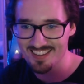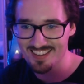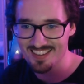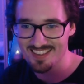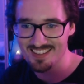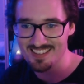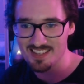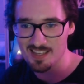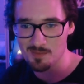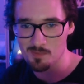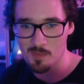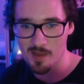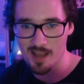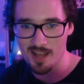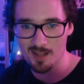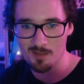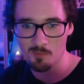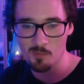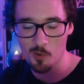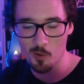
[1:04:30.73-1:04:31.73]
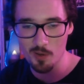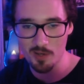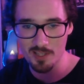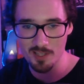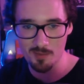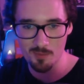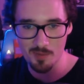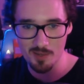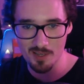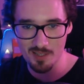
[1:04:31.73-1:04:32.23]
Says Mel.
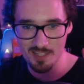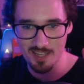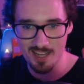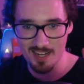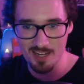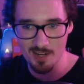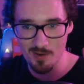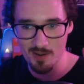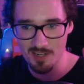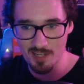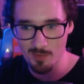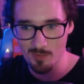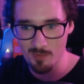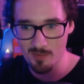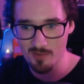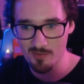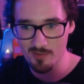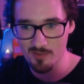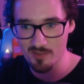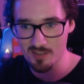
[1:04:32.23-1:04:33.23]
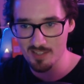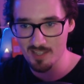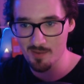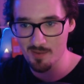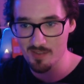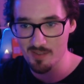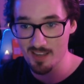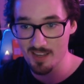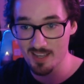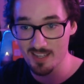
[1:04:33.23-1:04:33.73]
Poignant because I had no idea we'd been through the same
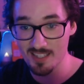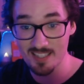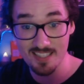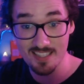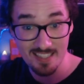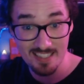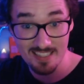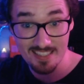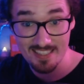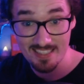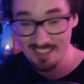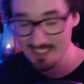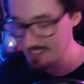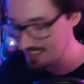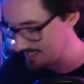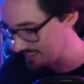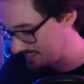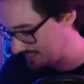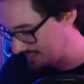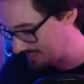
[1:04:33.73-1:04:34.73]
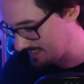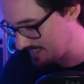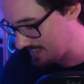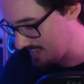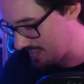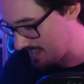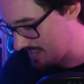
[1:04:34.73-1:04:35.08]
things. Yeah.